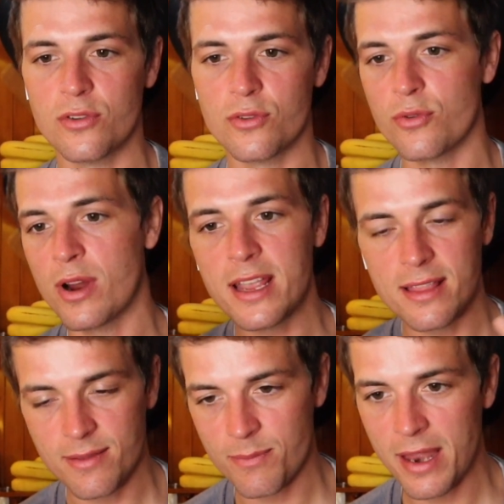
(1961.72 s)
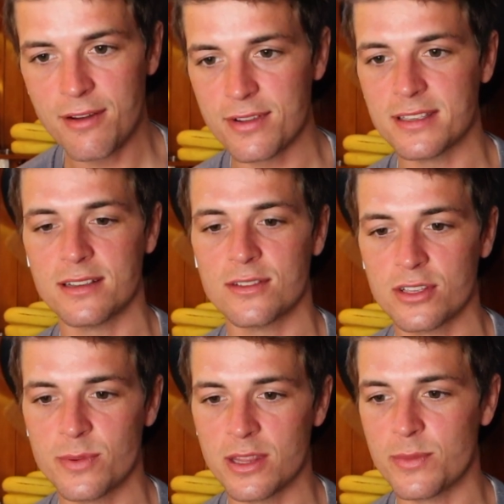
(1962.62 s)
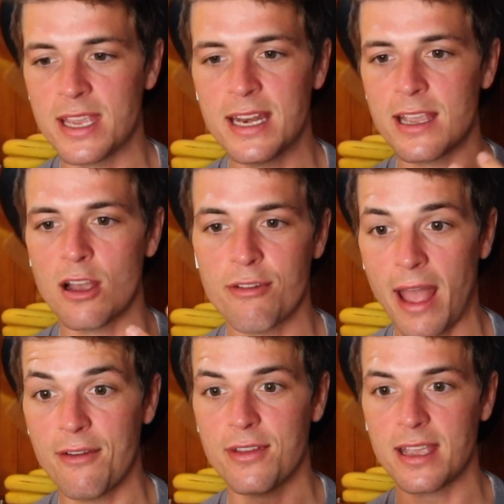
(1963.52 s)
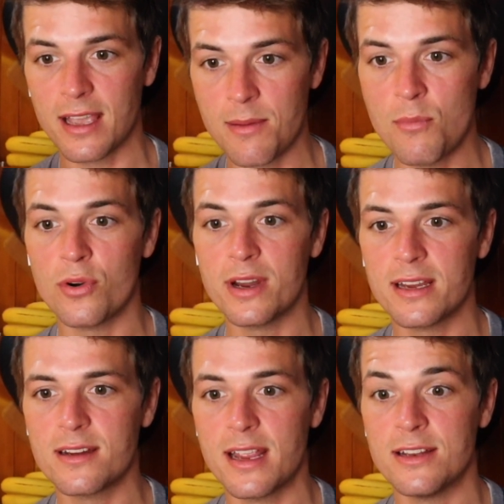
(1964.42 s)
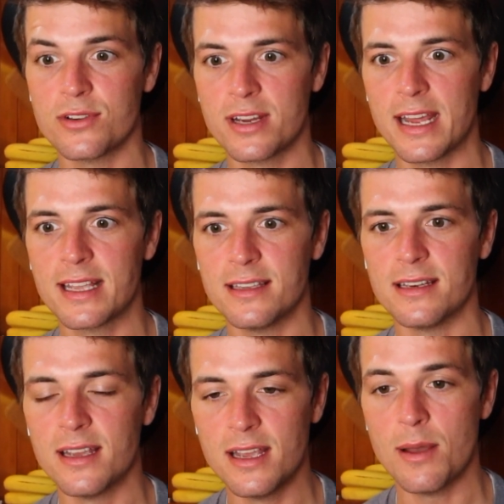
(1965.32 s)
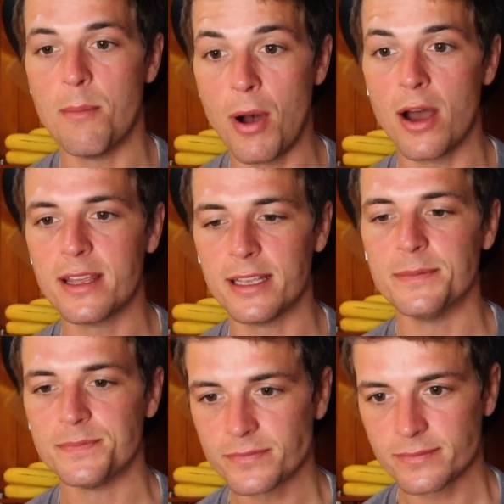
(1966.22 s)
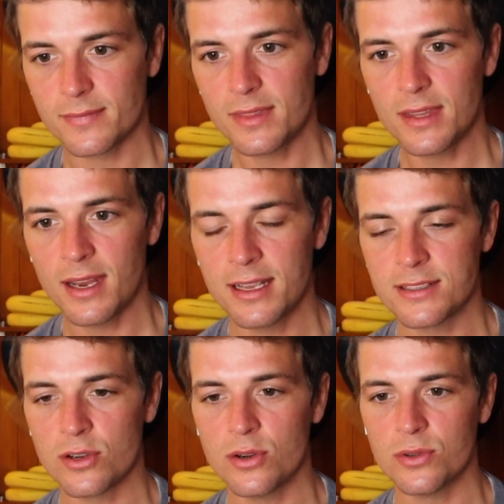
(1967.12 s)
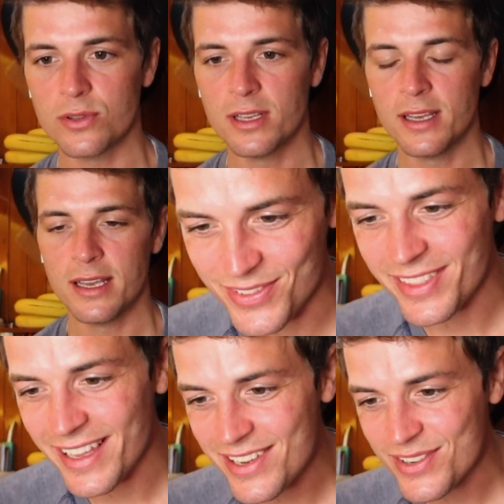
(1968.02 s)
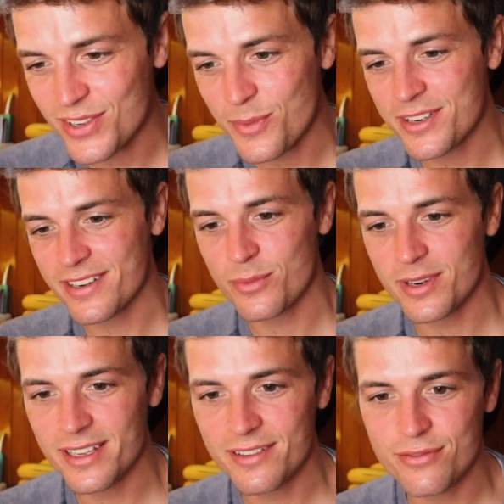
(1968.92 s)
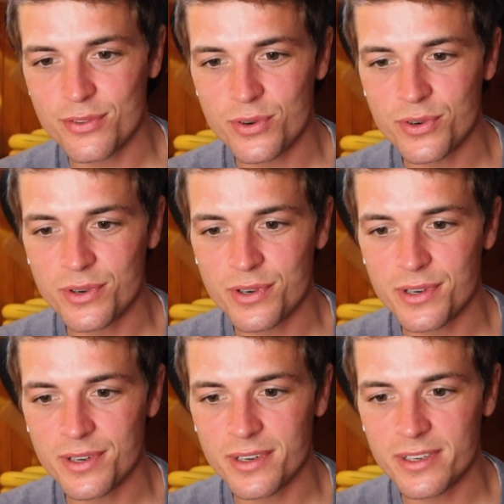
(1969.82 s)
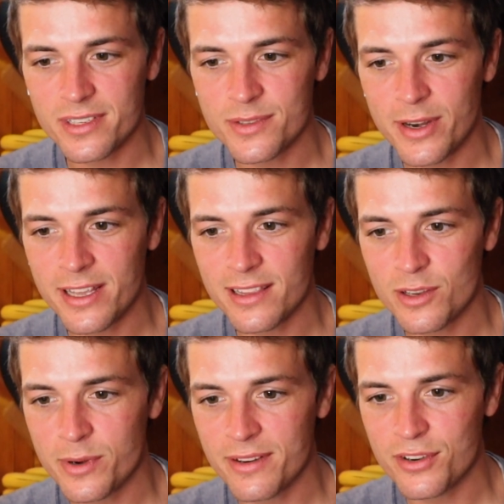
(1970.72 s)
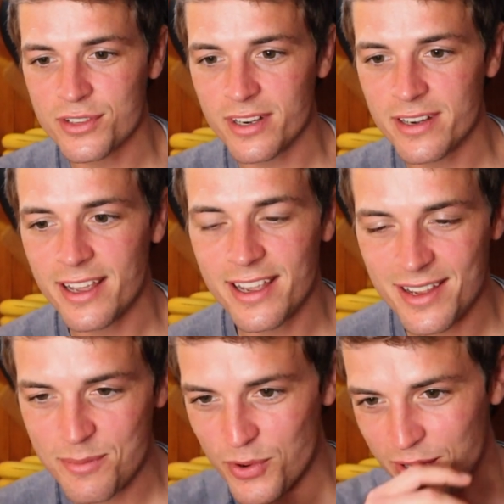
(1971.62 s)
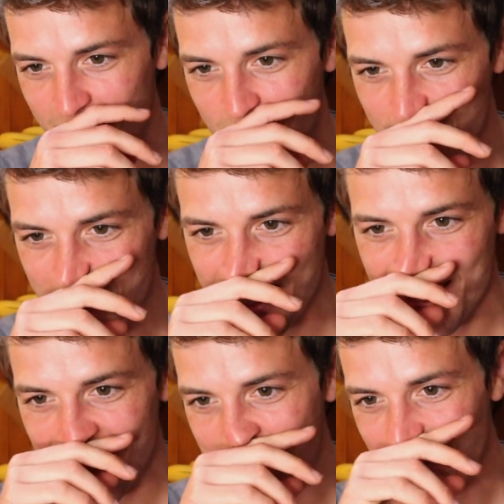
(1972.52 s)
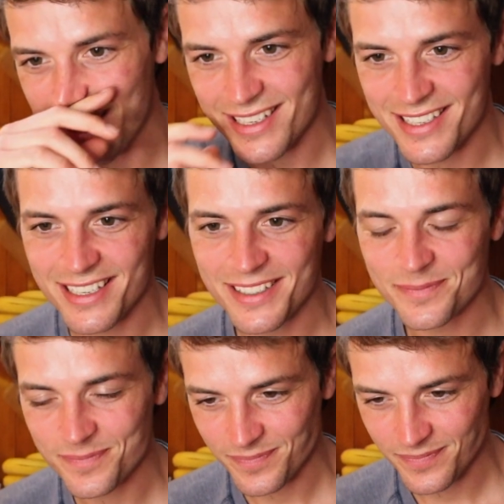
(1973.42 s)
great benefits I talked about at the beginning of having a more interconnected body as a whole. Well, thank you so much, everybody, for spending a little bit of your Sunday morning with me and practicing.